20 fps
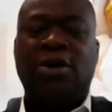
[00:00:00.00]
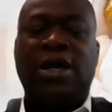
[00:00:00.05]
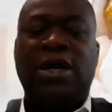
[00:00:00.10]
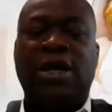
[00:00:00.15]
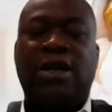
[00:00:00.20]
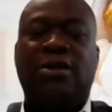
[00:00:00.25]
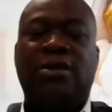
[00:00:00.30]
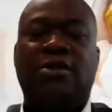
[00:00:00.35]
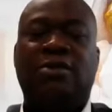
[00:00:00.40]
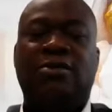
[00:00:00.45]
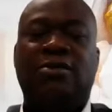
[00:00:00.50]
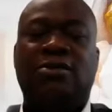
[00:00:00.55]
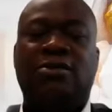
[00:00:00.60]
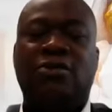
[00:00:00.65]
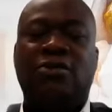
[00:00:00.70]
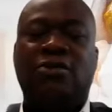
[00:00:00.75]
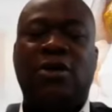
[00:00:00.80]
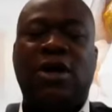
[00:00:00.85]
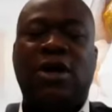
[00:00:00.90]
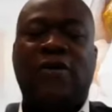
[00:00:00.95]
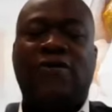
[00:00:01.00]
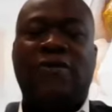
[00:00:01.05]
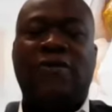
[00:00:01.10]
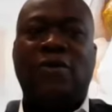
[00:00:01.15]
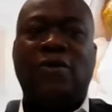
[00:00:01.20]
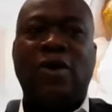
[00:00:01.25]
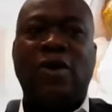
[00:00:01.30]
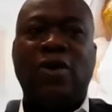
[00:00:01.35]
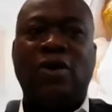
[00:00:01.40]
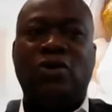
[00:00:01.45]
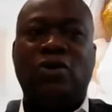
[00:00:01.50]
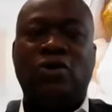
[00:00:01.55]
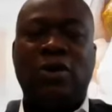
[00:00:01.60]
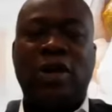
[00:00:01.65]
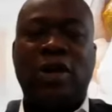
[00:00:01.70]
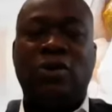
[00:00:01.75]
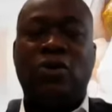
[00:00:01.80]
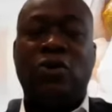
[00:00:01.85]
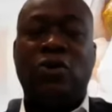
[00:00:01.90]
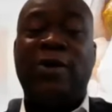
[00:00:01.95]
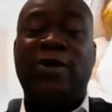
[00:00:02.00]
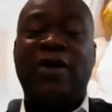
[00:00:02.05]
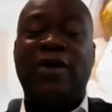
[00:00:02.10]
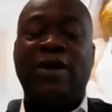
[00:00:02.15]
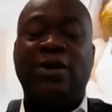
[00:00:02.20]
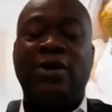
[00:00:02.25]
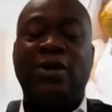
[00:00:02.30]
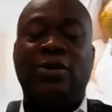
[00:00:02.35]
Then after when you do private